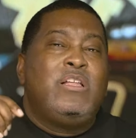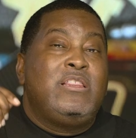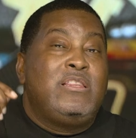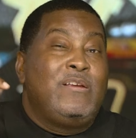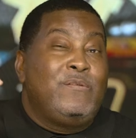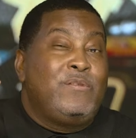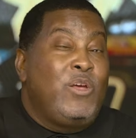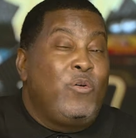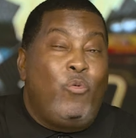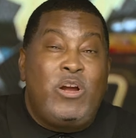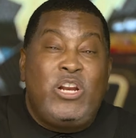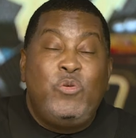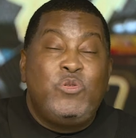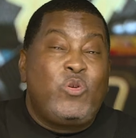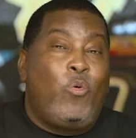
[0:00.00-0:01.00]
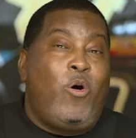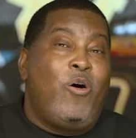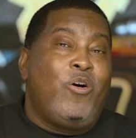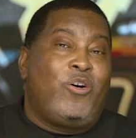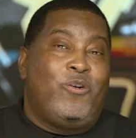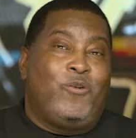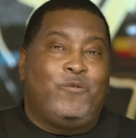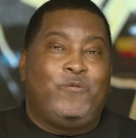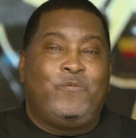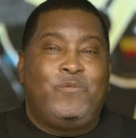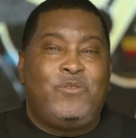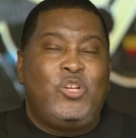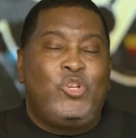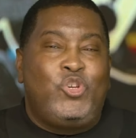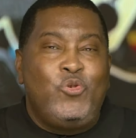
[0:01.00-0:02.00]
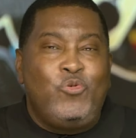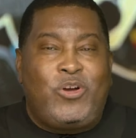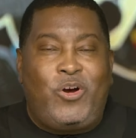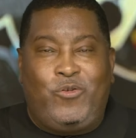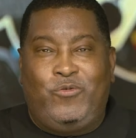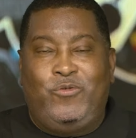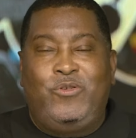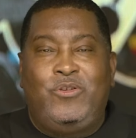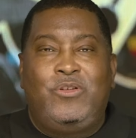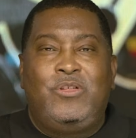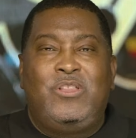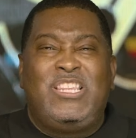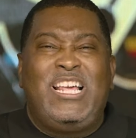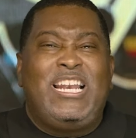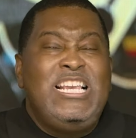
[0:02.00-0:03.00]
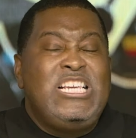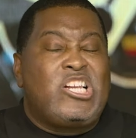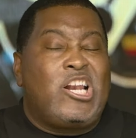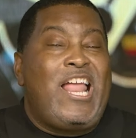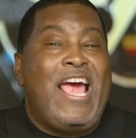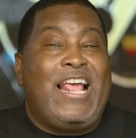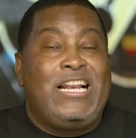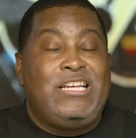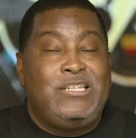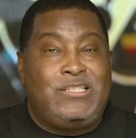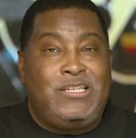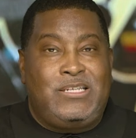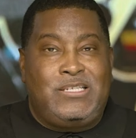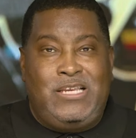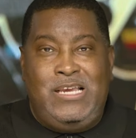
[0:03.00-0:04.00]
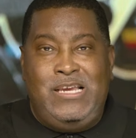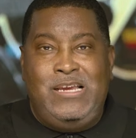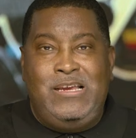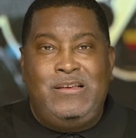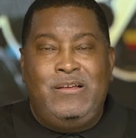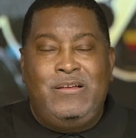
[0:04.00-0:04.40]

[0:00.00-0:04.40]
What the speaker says: the one who was the walk-on, the JUCO, the least likely to succeed,